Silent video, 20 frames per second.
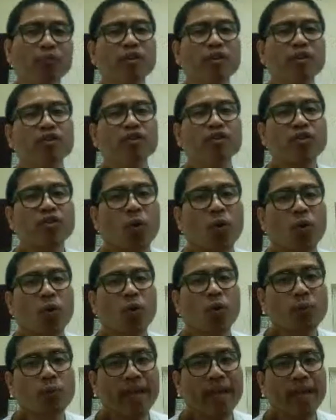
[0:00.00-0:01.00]
So
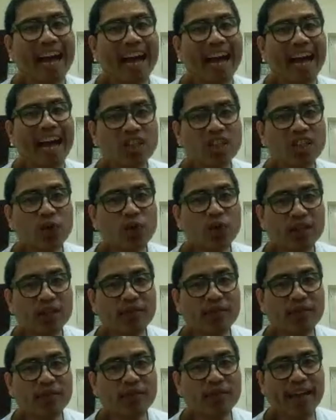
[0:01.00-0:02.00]
unsaturated
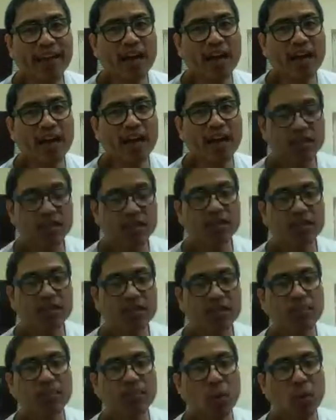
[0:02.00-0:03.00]
fatty acids
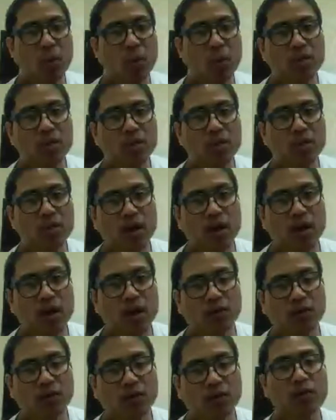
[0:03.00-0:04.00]
composed
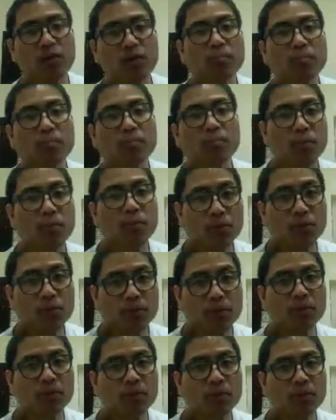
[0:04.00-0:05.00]
of
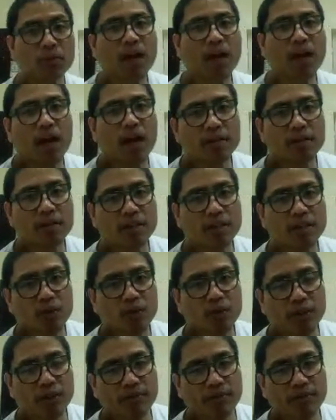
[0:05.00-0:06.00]

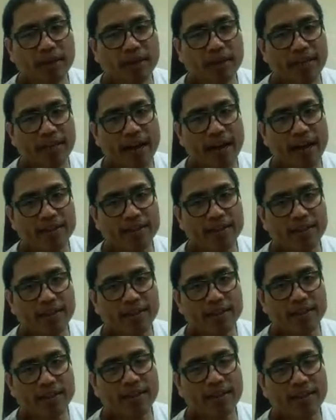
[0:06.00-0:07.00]
monounsaturated fatty
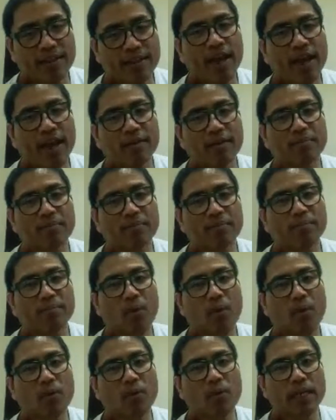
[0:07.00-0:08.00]
acids and
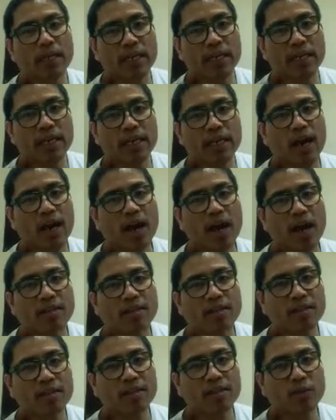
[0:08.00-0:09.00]

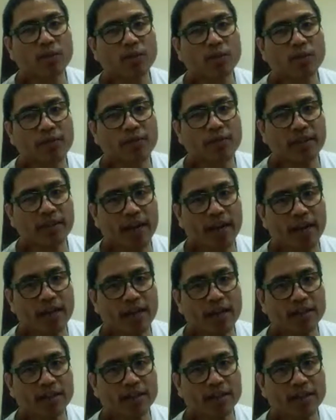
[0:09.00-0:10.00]
polyunsaturated fatty
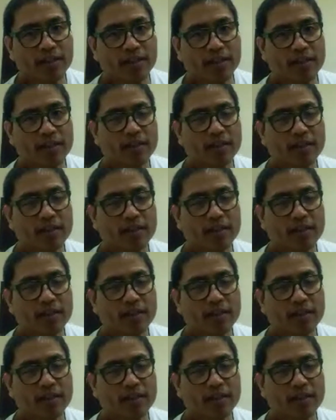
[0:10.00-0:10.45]
acids.